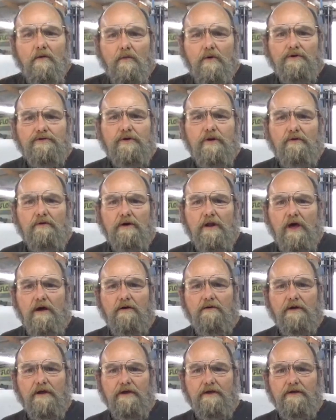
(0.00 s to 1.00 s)
What's going
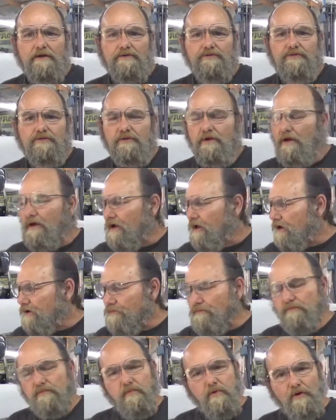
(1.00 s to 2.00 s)
on is,
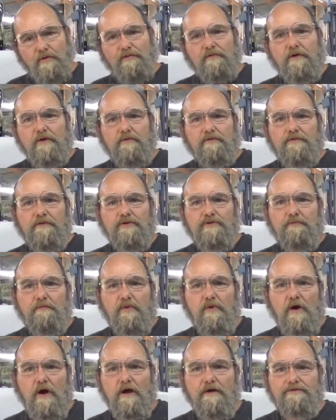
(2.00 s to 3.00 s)
we're through with this
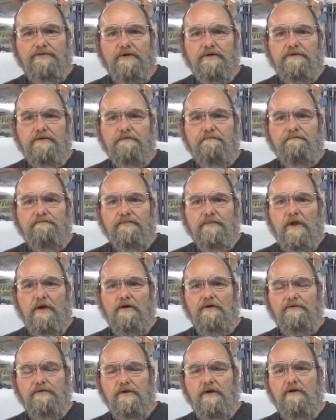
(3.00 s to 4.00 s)
project.
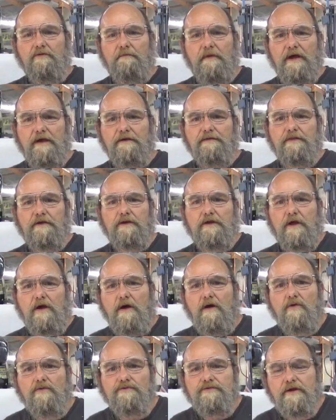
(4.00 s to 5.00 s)
The young man that
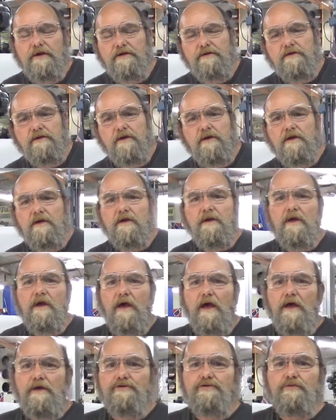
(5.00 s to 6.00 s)
owns it
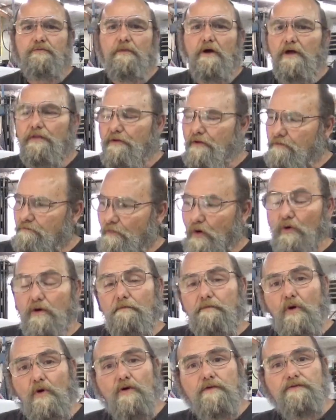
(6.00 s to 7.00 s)
has some other more
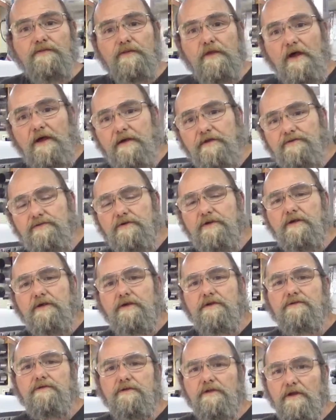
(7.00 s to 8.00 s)
important things that
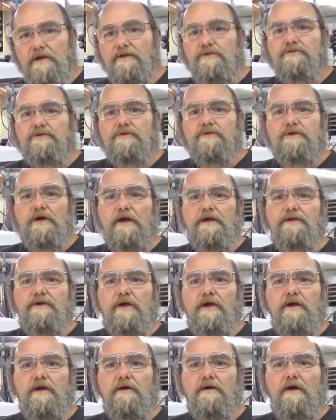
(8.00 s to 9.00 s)
he needs to take
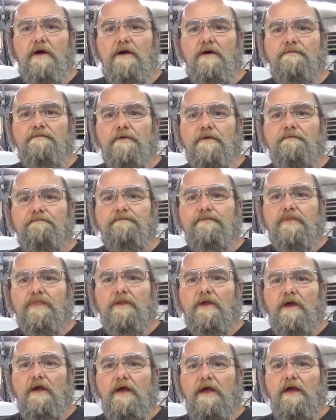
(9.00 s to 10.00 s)
care of,
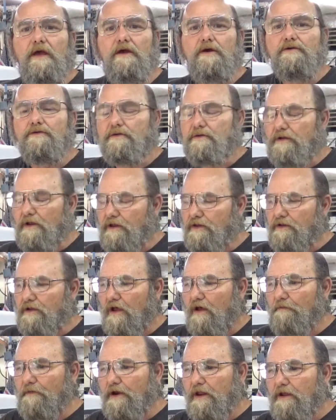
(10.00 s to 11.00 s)
and he
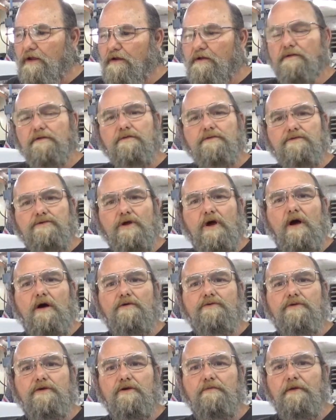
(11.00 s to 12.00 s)
come in here,
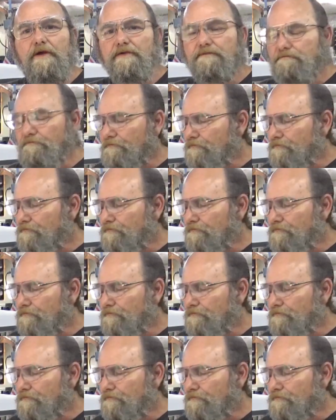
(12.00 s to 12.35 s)
talk to me.